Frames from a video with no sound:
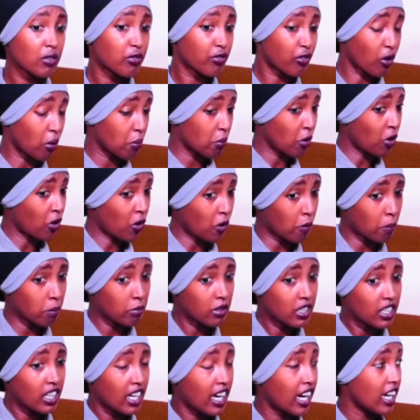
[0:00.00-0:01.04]
from home
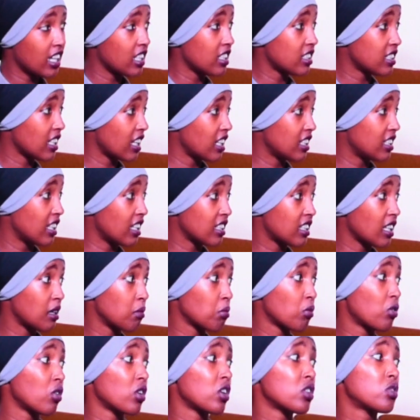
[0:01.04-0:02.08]
I said that
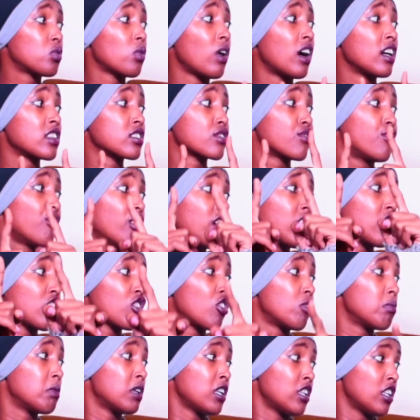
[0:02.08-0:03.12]
I'm going to ask for a
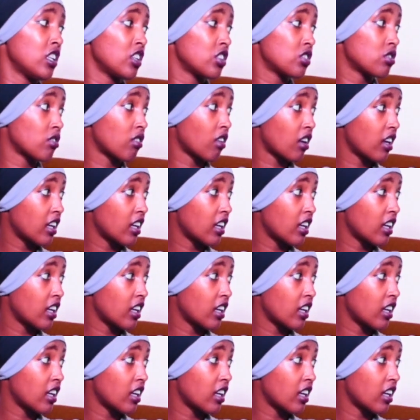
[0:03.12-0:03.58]
recommendation